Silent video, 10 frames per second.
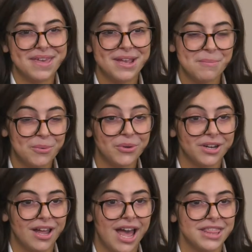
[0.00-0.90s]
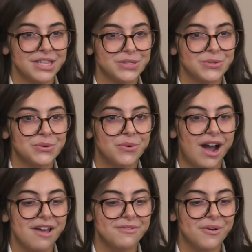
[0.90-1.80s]
Being a boarder at the school,
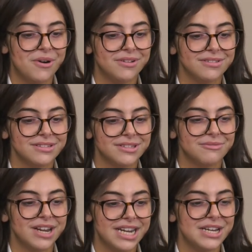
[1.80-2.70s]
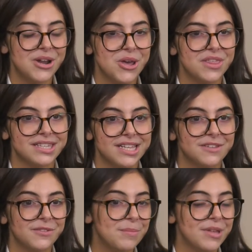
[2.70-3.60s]
I've got to really know the
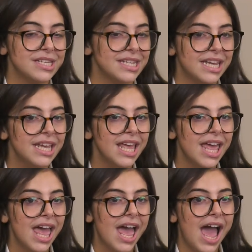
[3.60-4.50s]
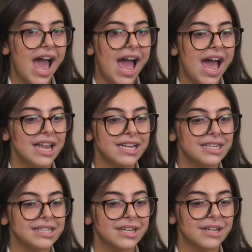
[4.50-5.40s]
sense of community,
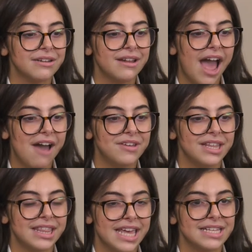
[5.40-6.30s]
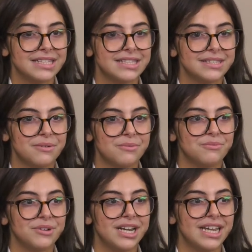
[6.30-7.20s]
and having this
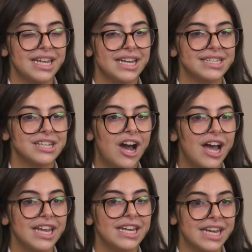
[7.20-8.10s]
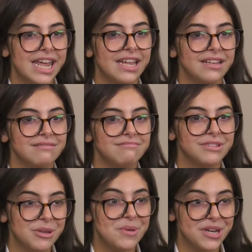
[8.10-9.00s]
really tight-knit
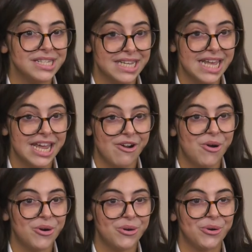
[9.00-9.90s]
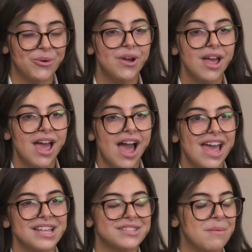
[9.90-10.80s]
community here at Hockerill,
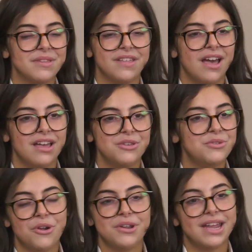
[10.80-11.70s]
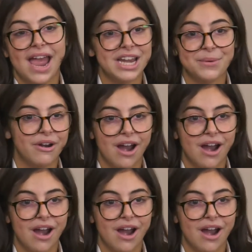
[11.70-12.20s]
it's something that you don't get anywhere